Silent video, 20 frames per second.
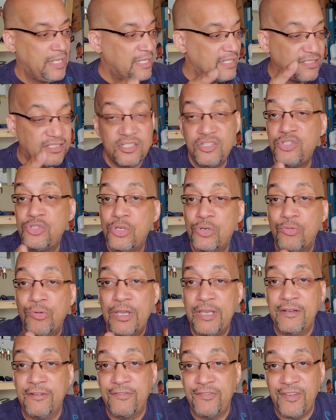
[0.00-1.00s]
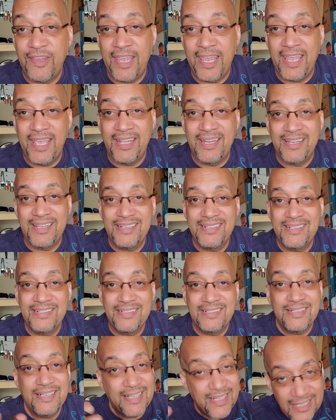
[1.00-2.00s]
Since you're a Raider fan,
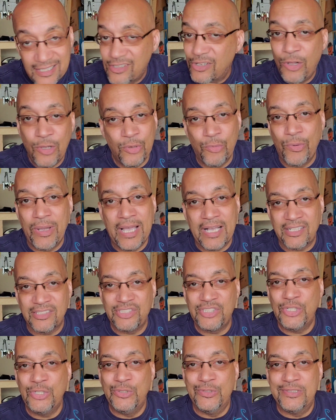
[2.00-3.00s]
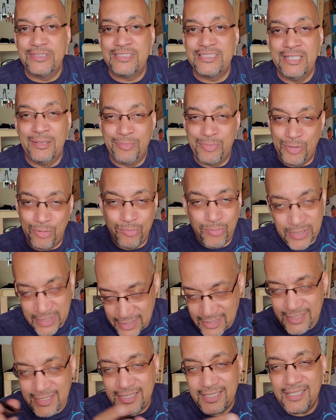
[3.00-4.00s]
only way I can show you is simple, but
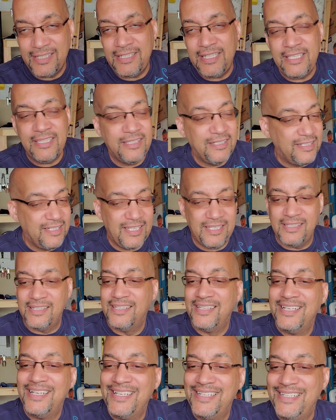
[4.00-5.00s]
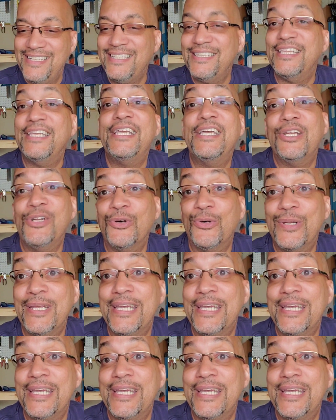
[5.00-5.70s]
neither here nor there.